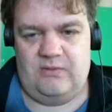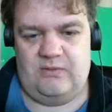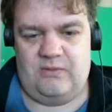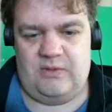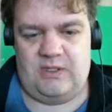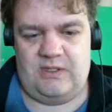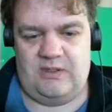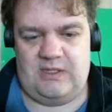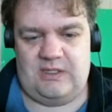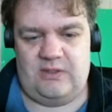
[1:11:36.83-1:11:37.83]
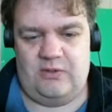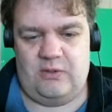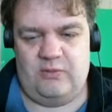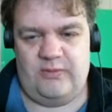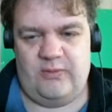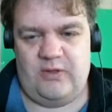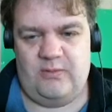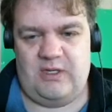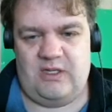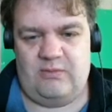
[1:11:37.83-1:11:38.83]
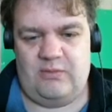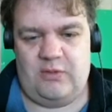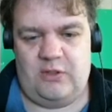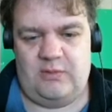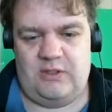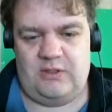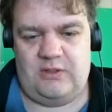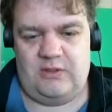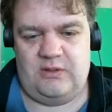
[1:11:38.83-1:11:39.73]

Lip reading: Alright, that's not where we're going to be at the moment.